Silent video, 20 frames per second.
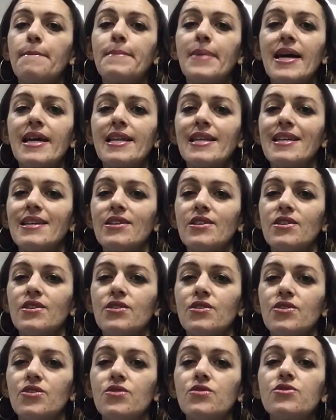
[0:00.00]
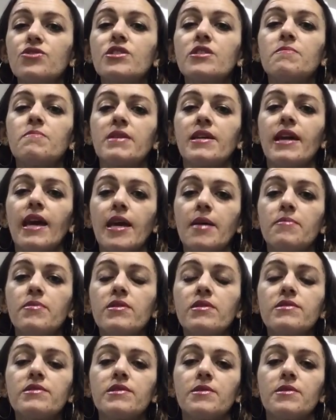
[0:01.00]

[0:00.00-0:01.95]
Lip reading: But you should be able